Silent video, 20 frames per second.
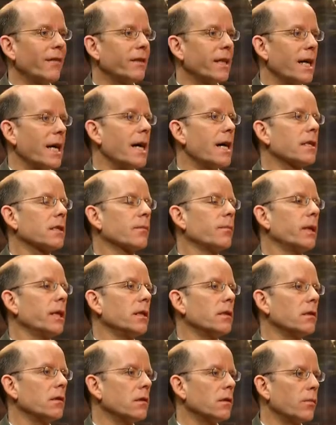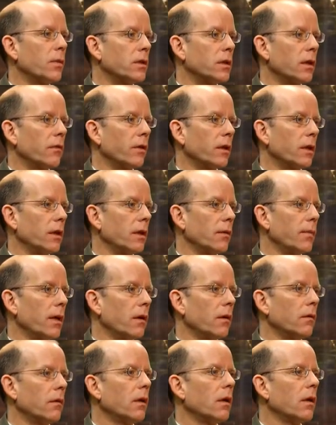to ask patients specifically about